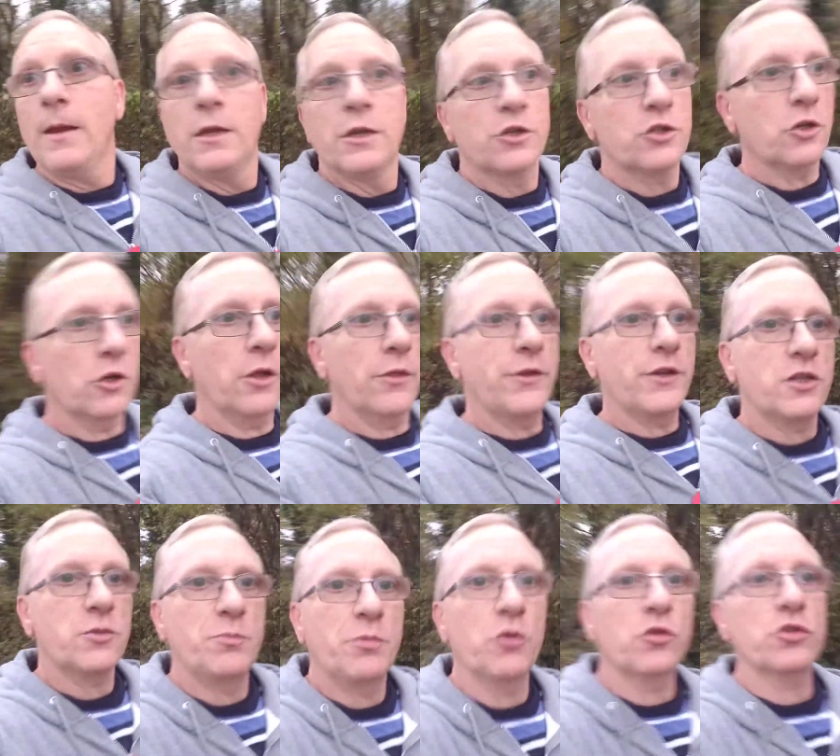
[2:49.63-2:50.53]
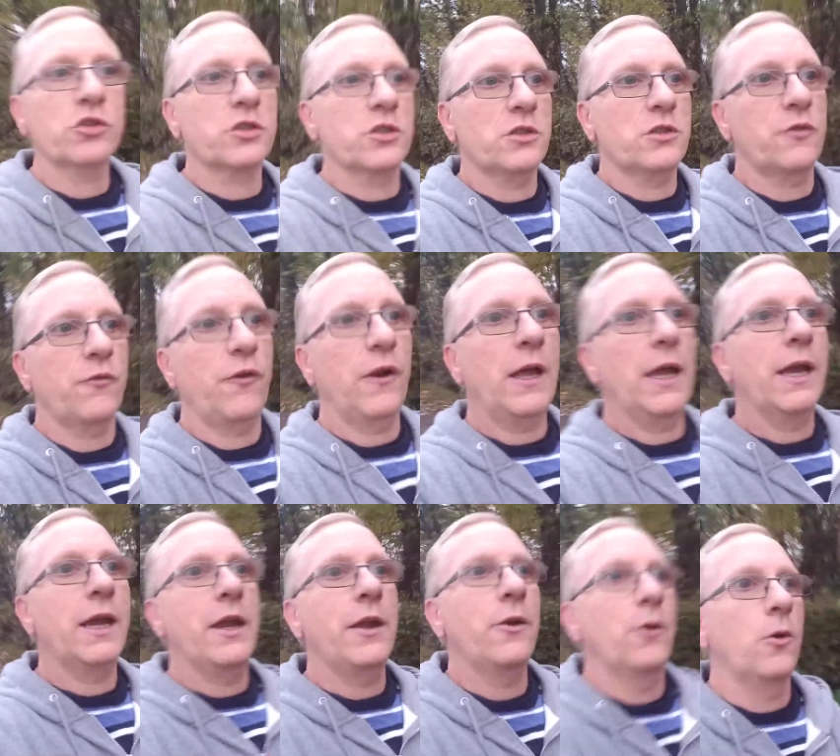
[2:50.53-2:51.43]
So this buzzard's
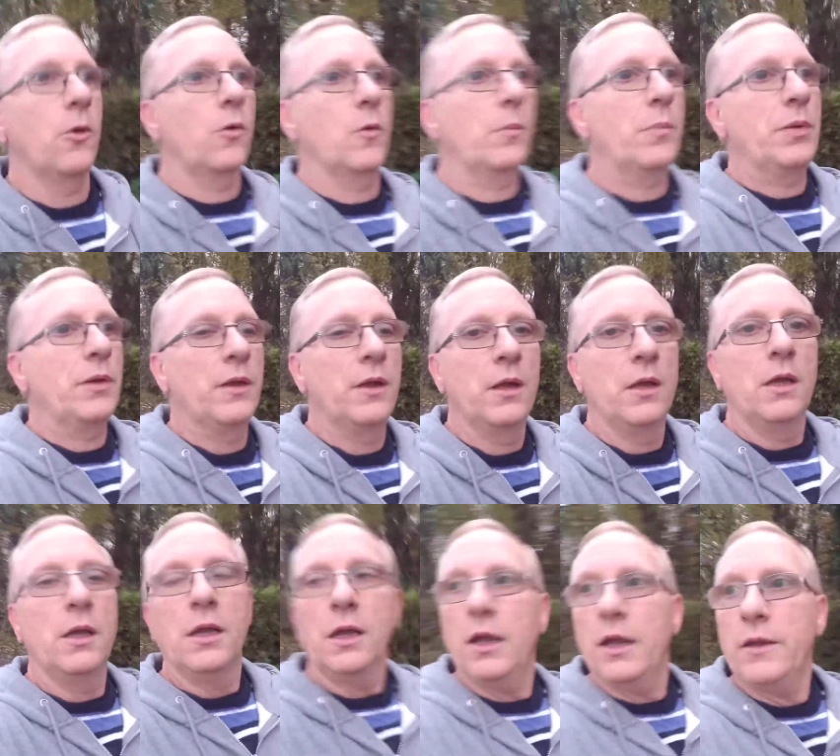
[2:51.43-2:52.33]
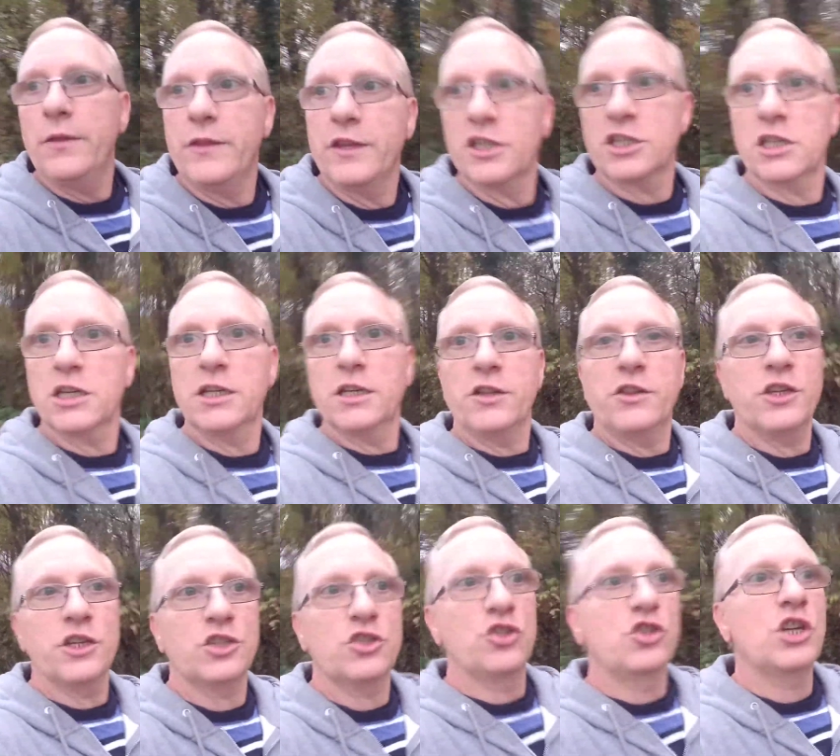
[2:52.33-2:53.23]
flying up, and this
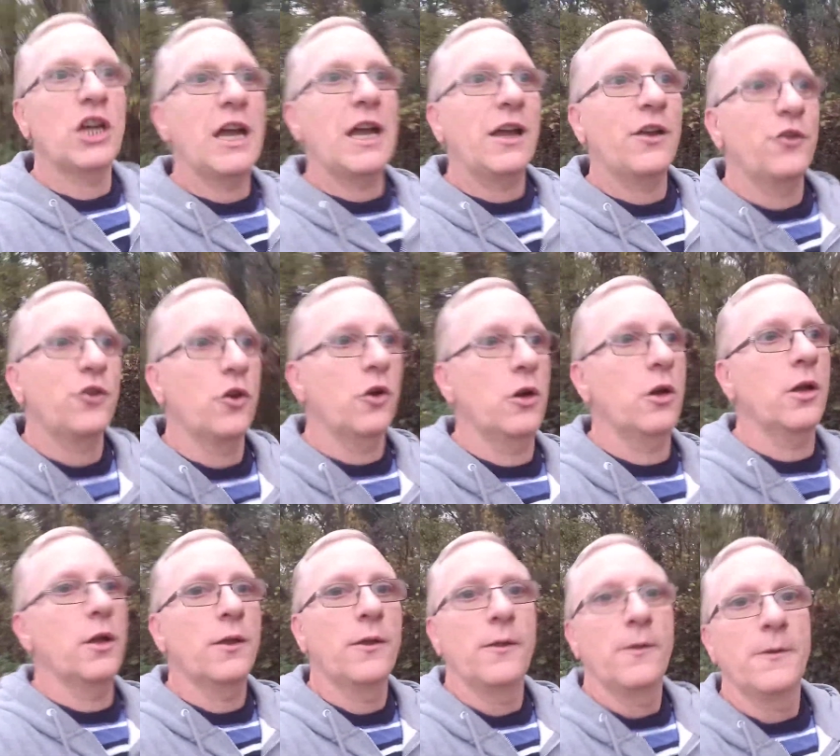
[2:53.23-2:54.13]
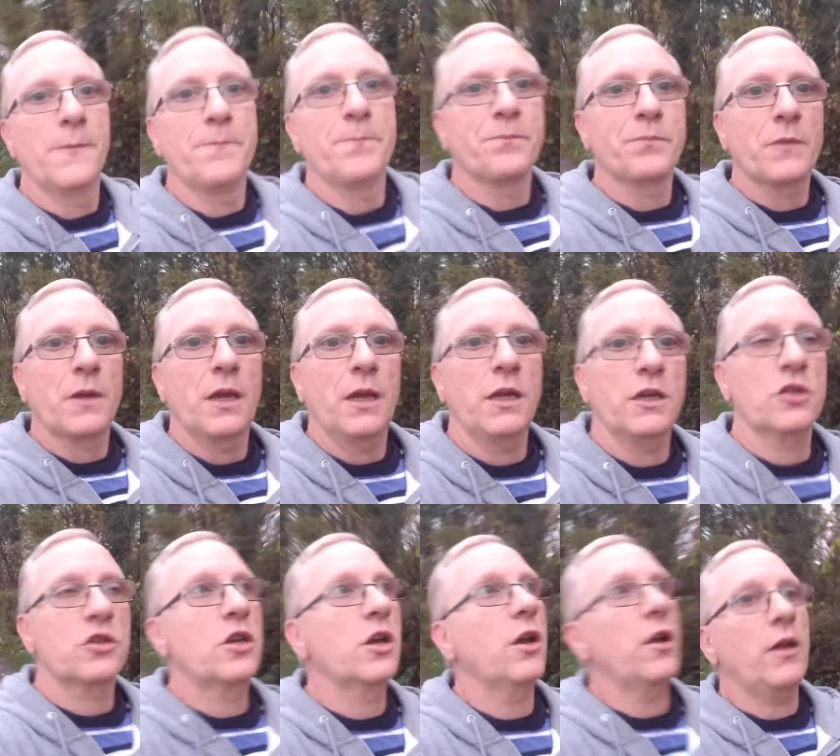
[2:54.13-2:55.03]
this jackdaw
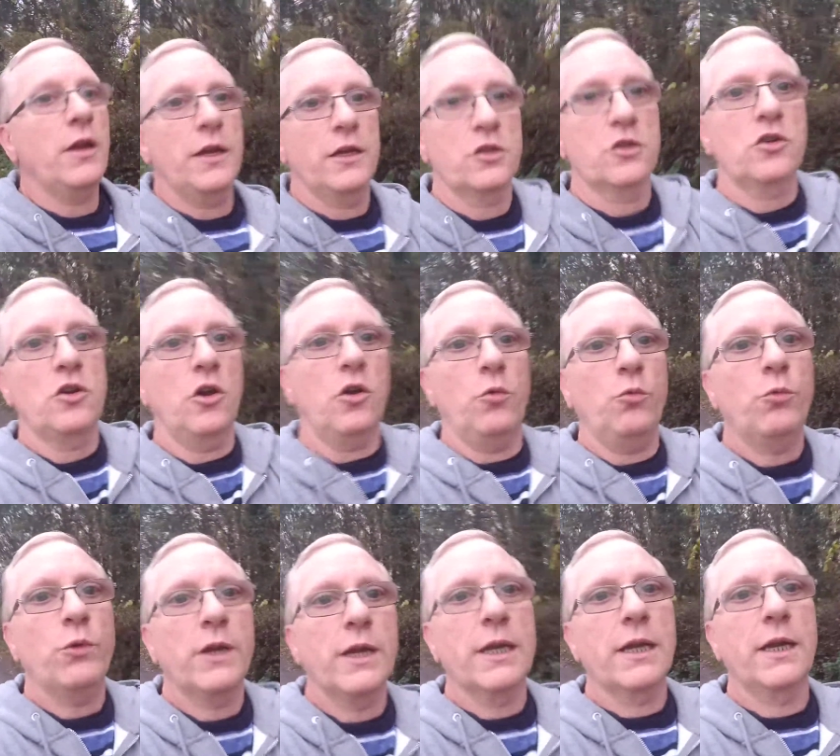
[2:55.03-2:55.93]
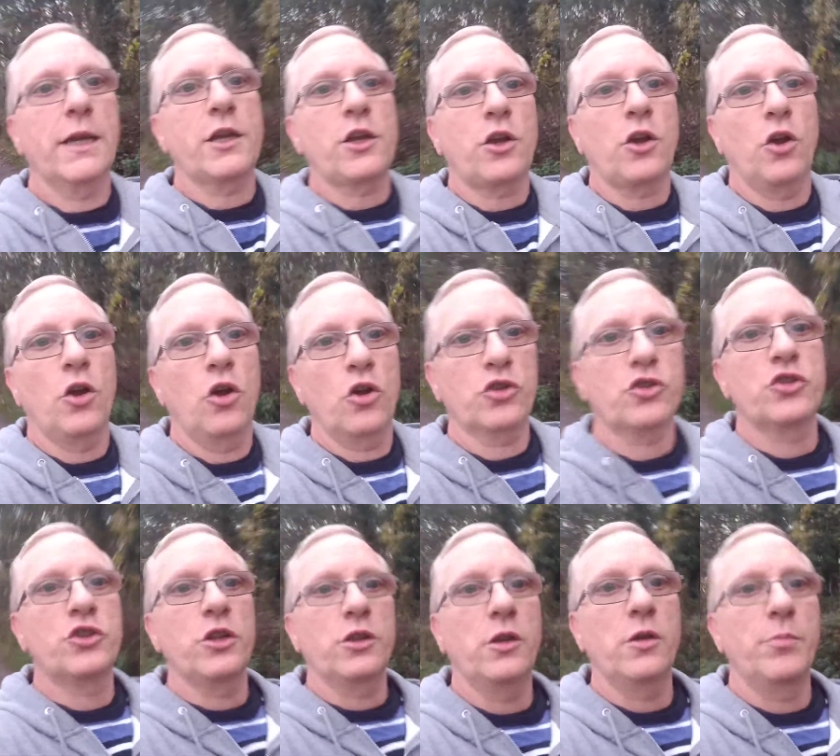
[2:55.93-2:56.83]
it's got, it's got really close
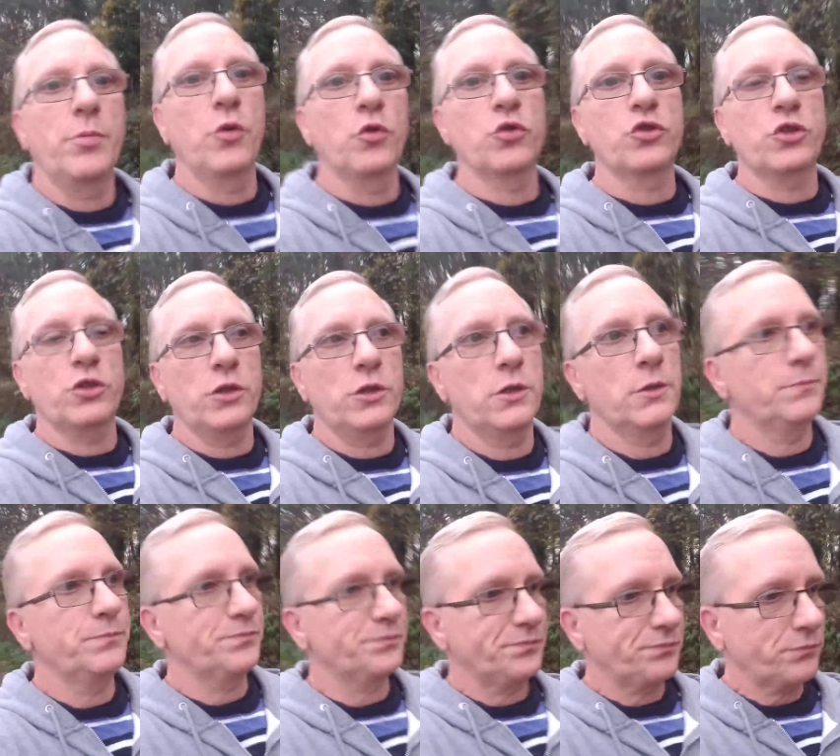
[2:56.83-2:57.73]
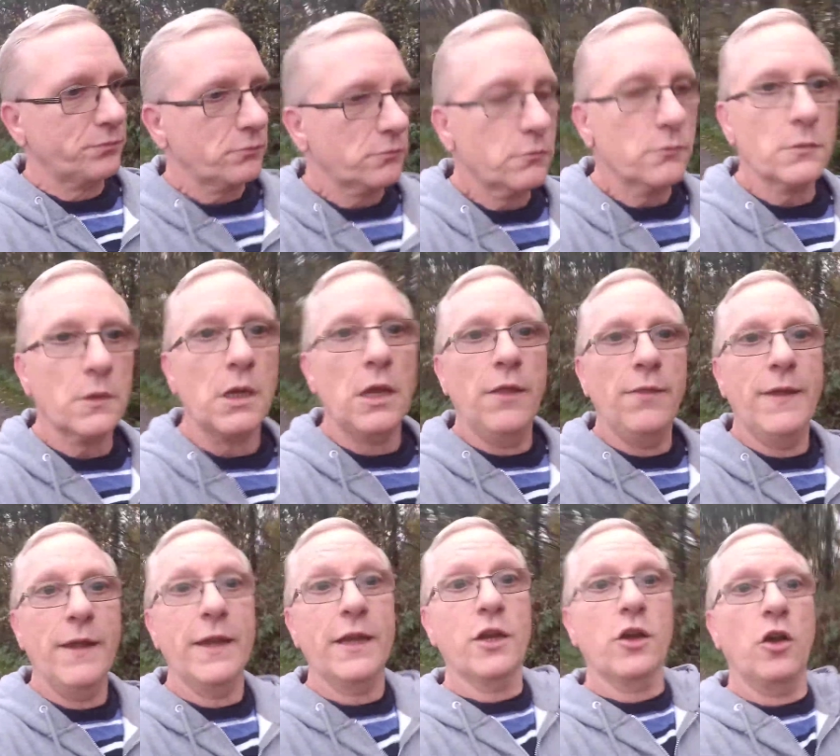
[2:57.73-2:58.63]
to the buzzard and
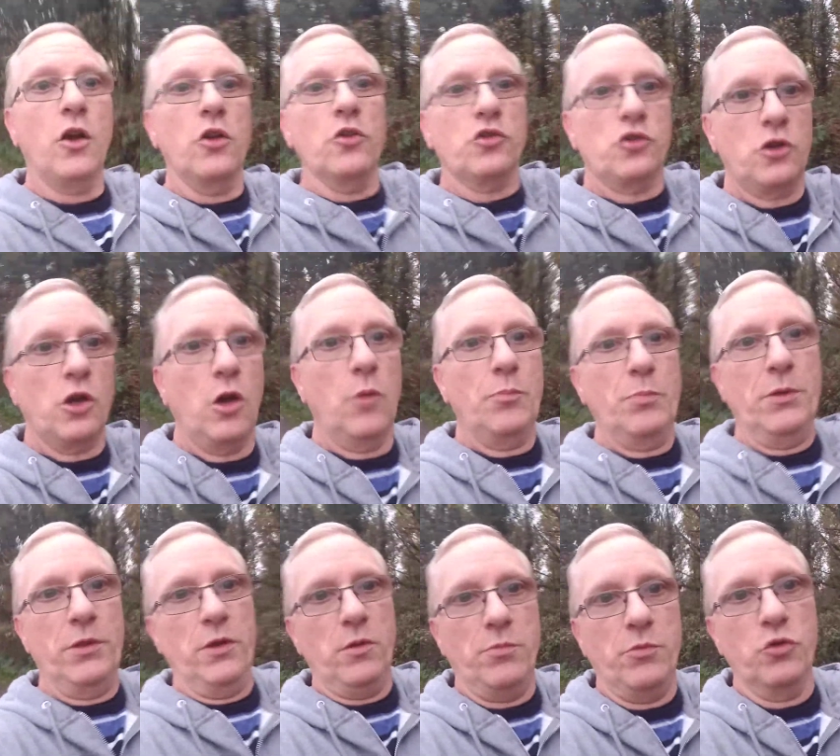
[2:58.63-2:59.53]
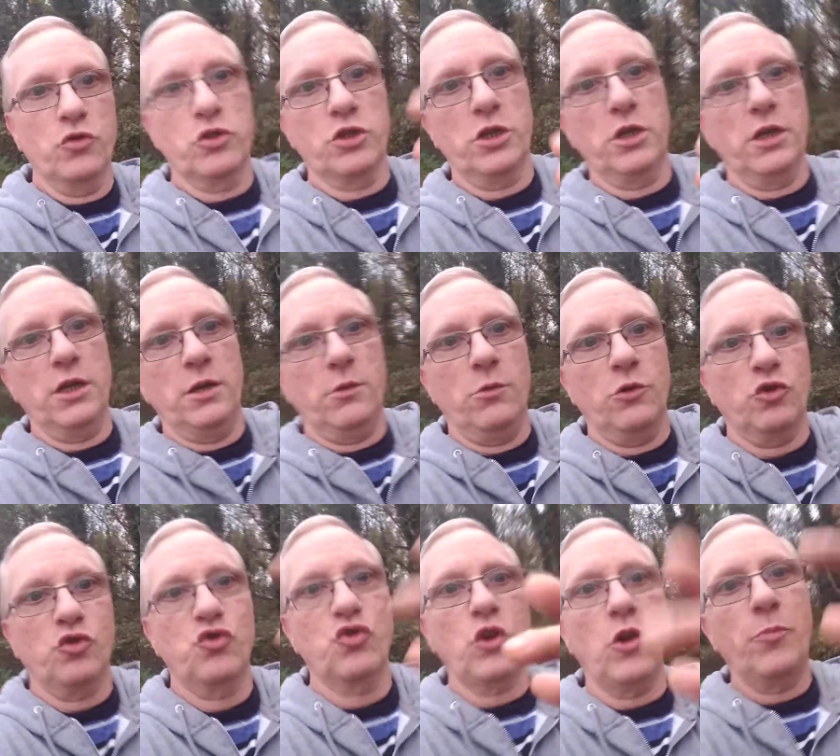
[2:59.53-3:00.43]
then he got on top of the buzzard and he
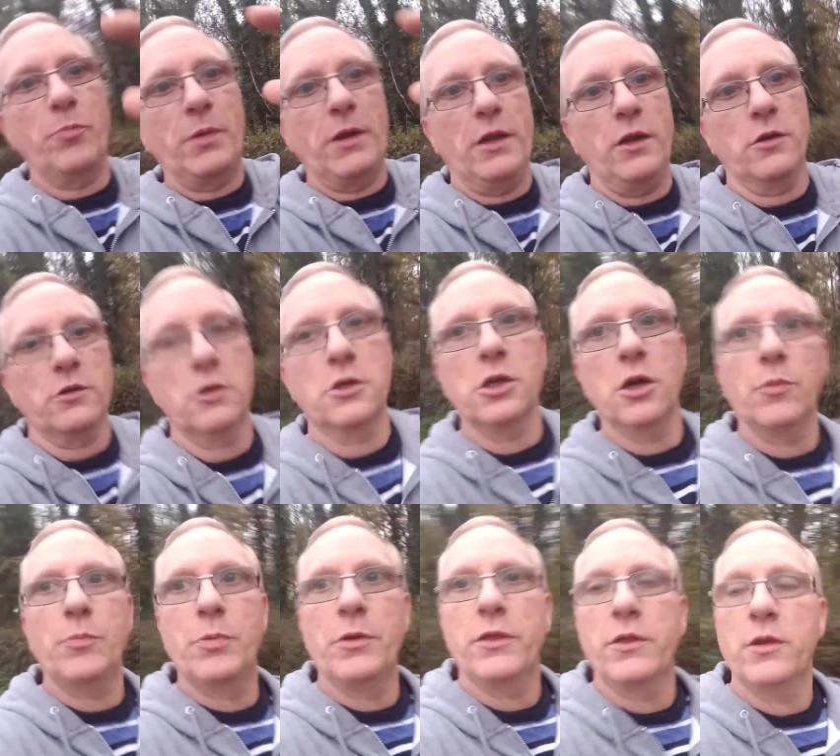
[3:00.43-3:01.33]
was dropping on top of